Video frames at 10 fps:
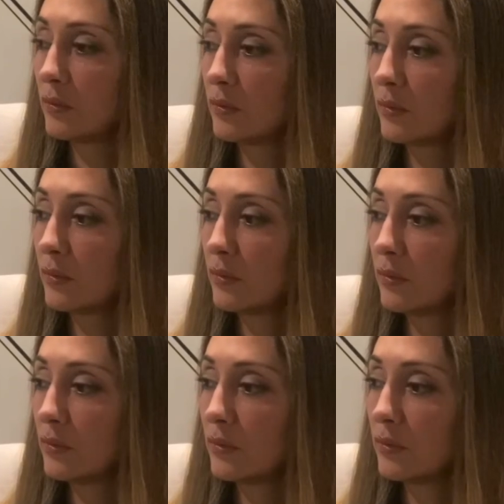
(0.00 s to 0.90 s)

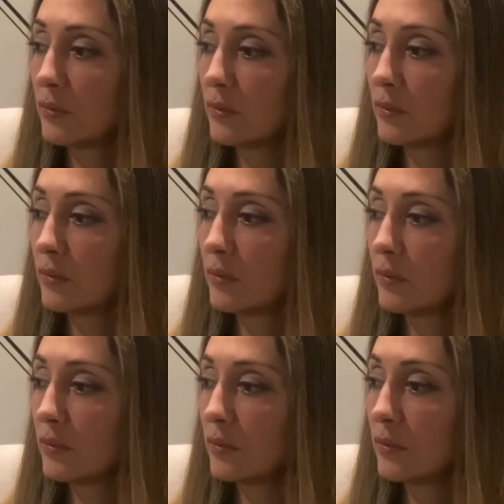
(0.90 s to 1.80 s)

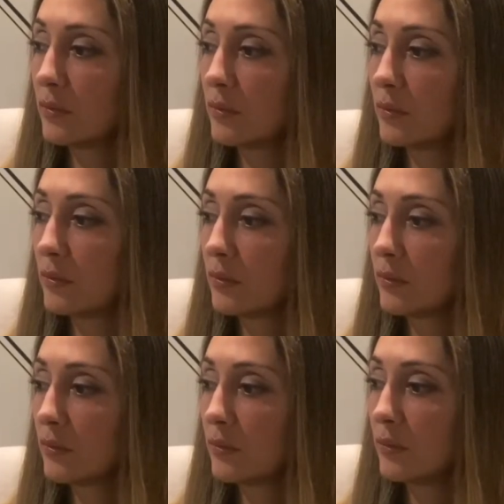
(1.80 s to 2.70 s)

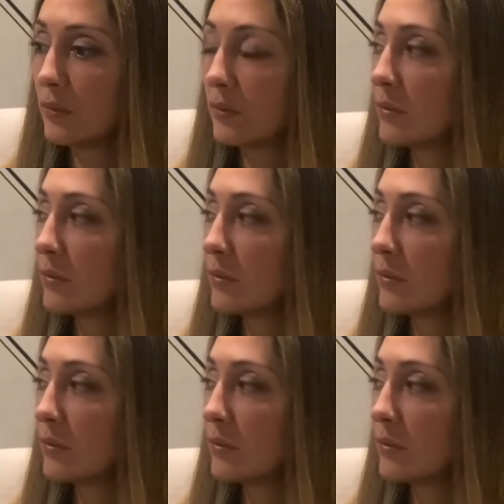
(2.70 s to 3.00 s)
No words are spoken by the person on screen.